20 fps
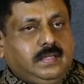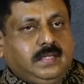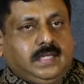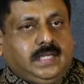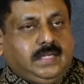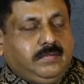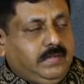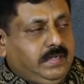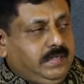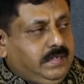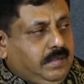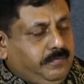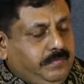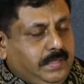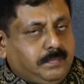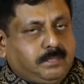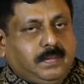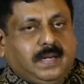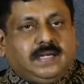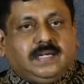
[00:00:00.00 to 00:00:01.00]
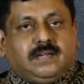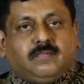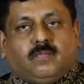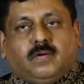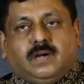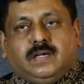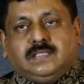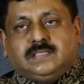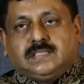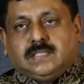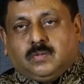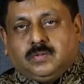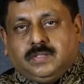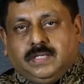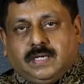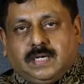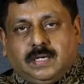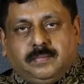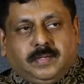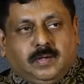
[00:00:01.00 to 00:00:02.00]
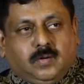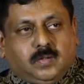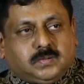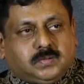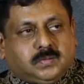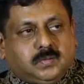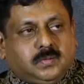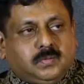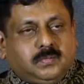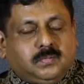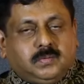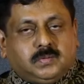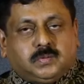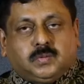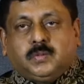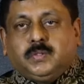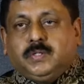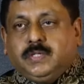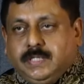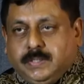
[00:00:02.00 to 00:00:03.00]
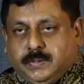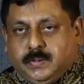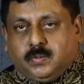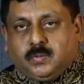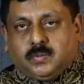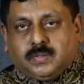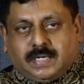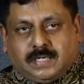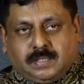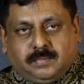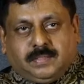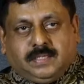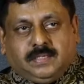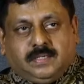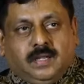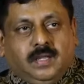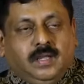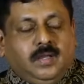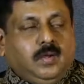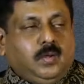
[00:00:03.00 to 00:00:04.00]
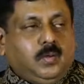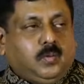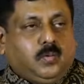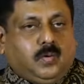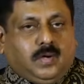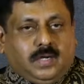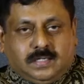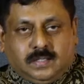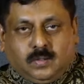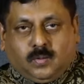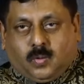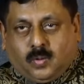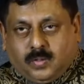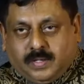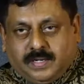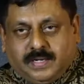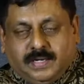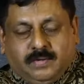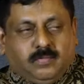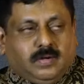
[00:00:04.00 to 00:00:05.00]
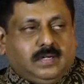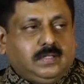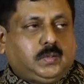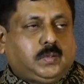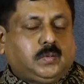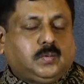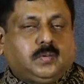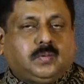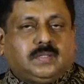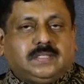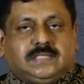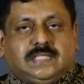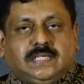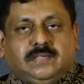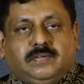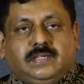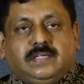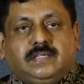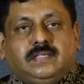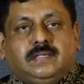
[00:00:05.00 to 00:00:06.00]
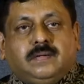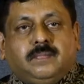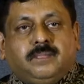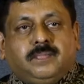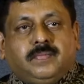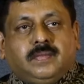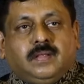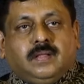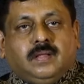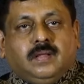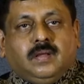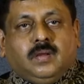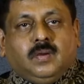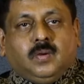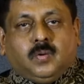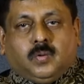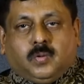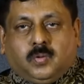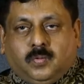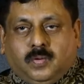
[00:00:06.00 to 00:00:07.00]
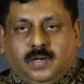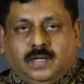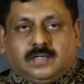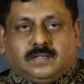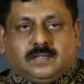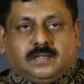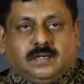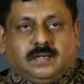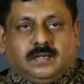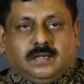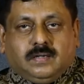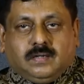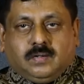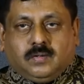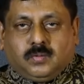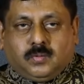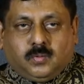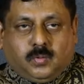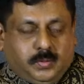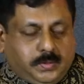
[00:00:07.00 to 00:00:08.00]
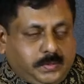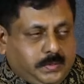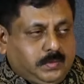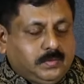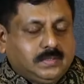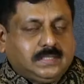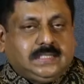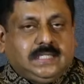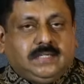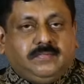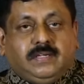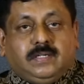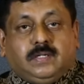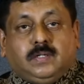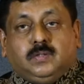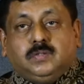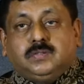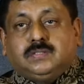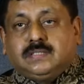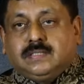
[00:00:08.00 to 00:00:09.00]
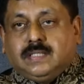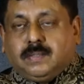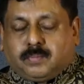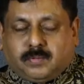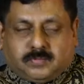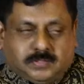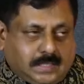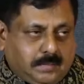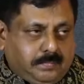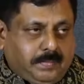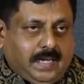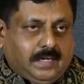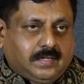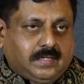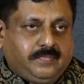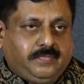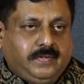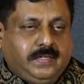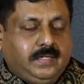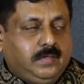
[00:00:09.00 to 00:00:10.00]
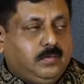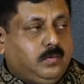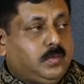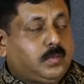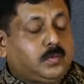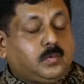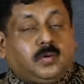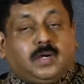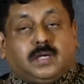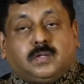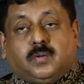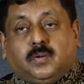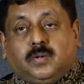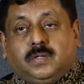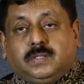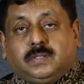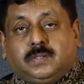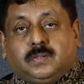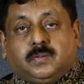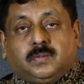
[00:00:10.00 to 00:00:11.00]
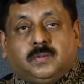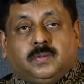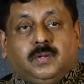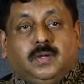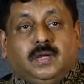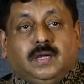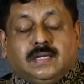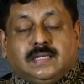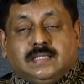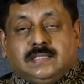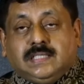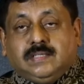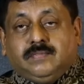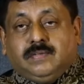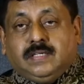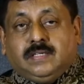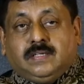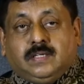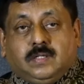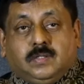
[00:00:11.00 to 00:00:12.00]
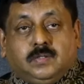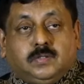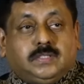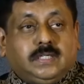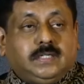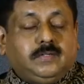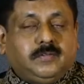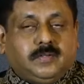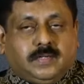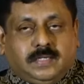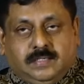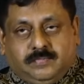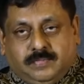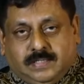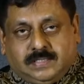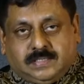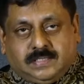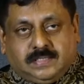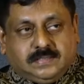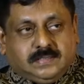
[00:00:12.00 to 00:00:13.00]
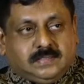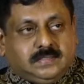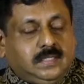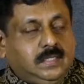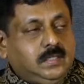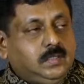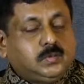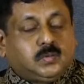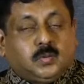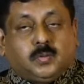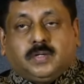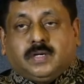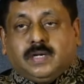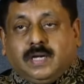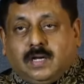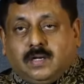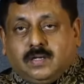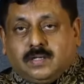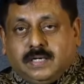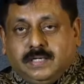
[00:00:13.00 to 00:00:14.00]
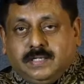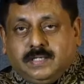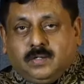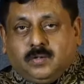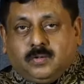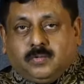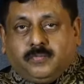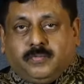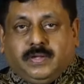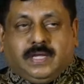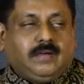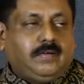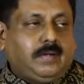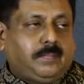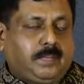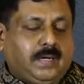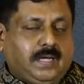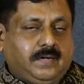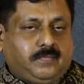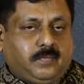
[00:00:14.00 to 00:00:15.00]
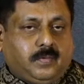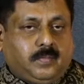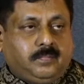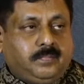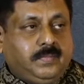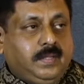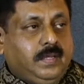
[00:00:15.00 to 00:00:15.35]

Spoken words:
Even we are planning one in Saudi Arabia also. So you need to recommend who are the honorary one to receive it, who are going to receive it using the professional biography, or who are going to receive it using your inventions. So now, right now, we have a platform.